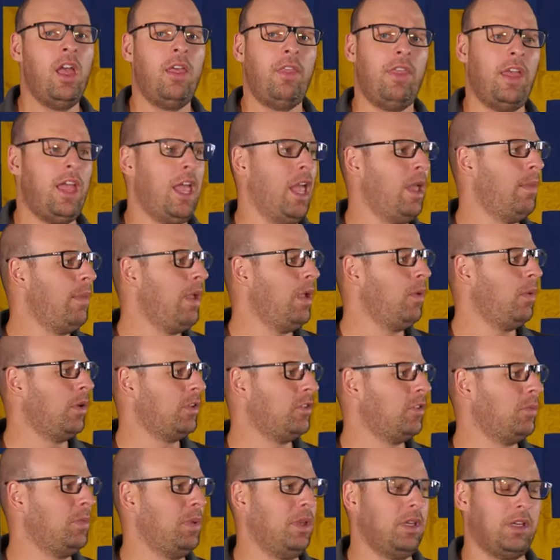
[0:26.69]
The
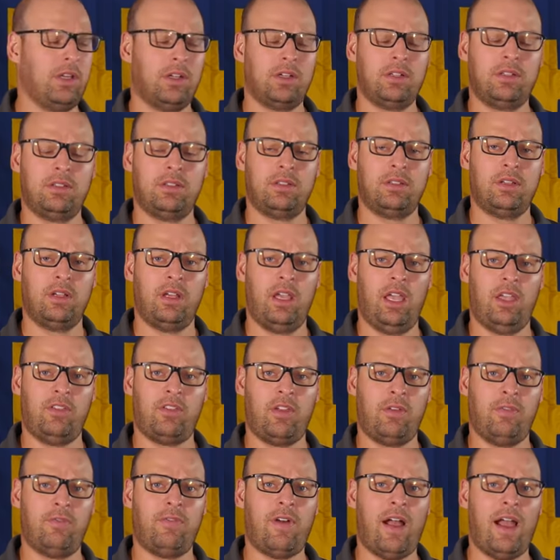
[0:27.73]
MA1 speaker is
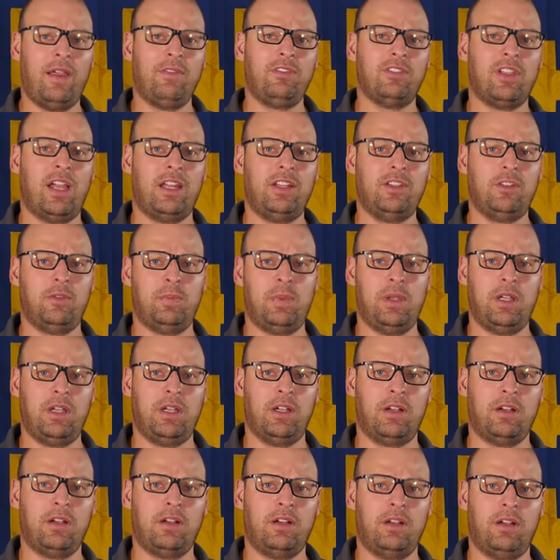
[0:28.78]
a five-sided
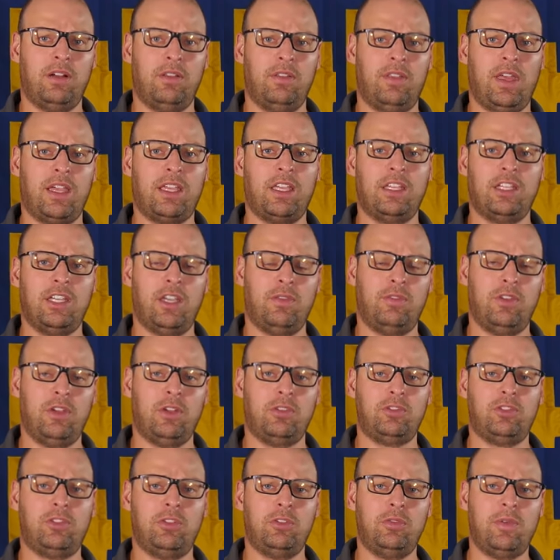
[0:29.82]
speaker that can give
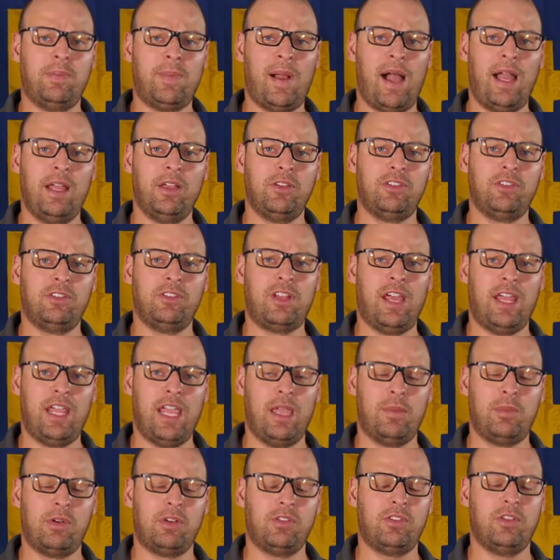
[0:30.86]
you two miles of
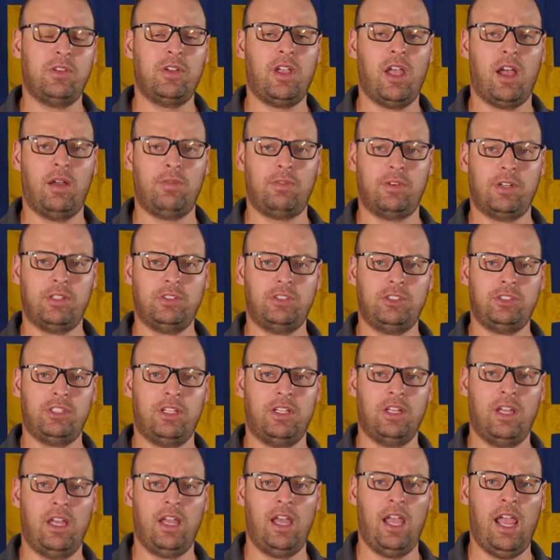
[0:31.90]
diameters of coverage,
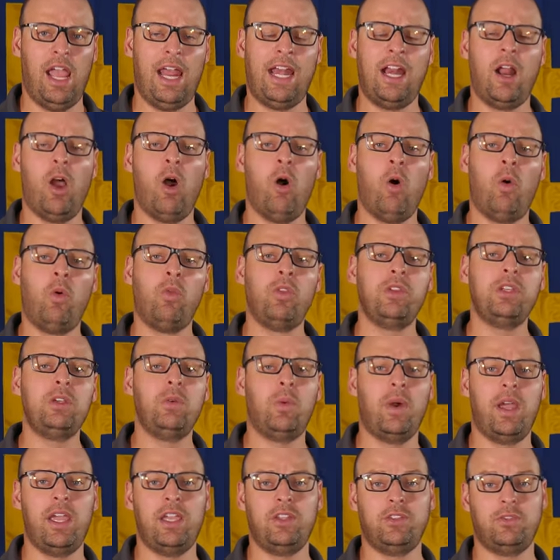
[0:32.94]
and it only
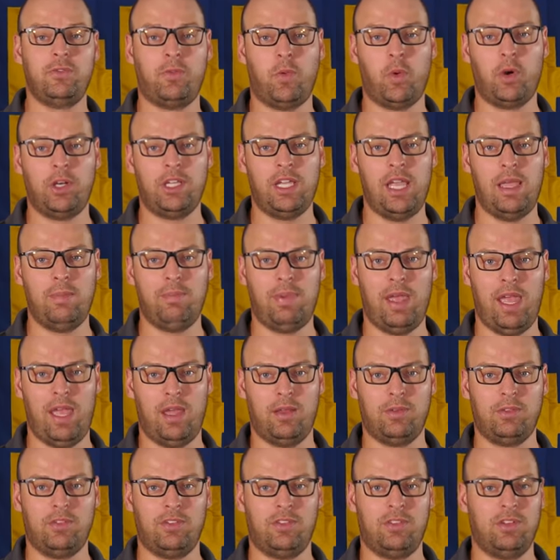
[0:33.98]
weighs 48
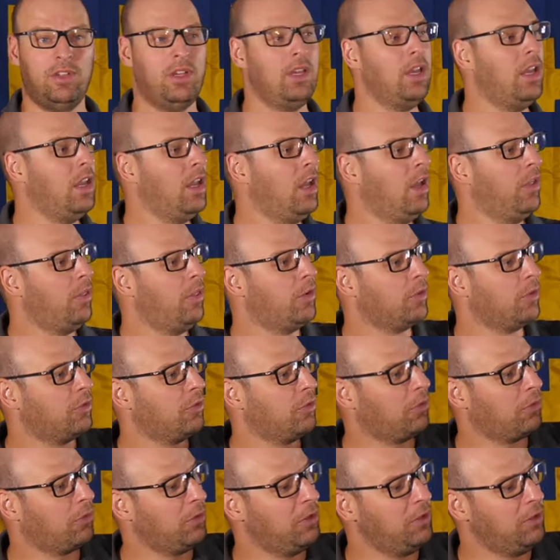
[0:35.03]
pounds. There's
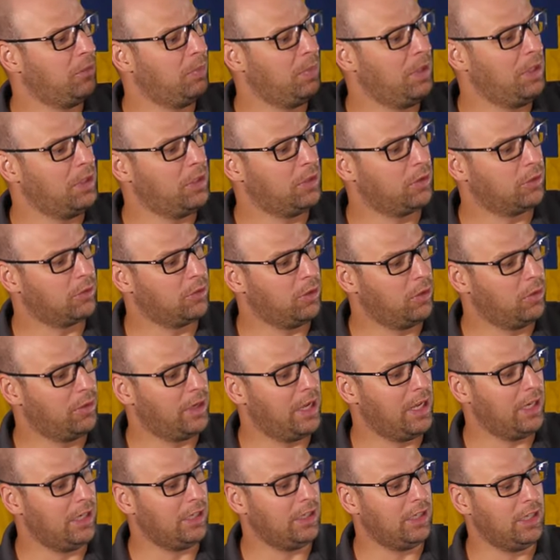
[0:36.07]
three speakers
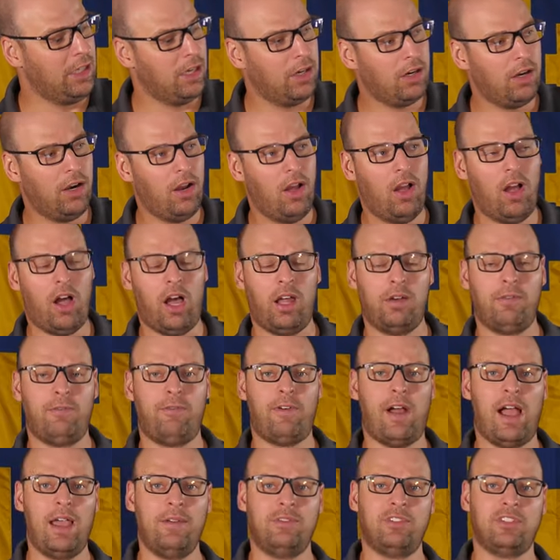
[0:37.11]
located here on
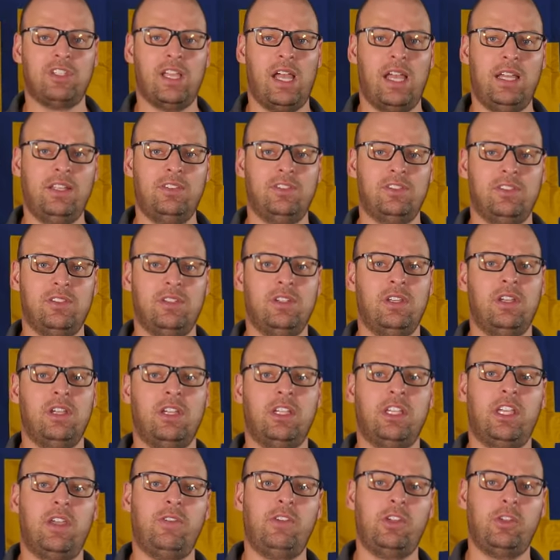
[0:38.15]
five sides
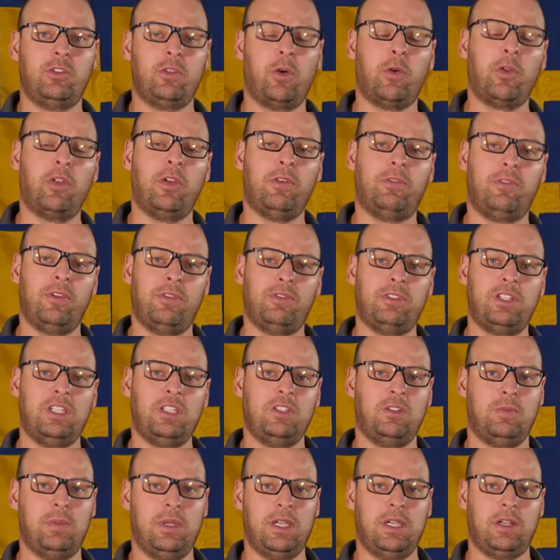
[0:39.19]
giving you a total of 15
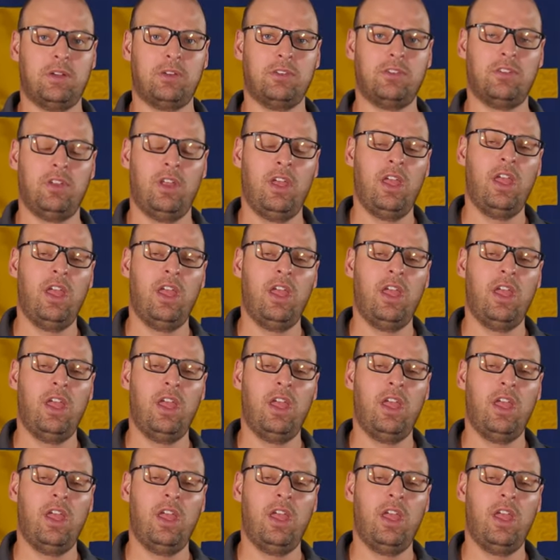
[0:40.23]
speakers.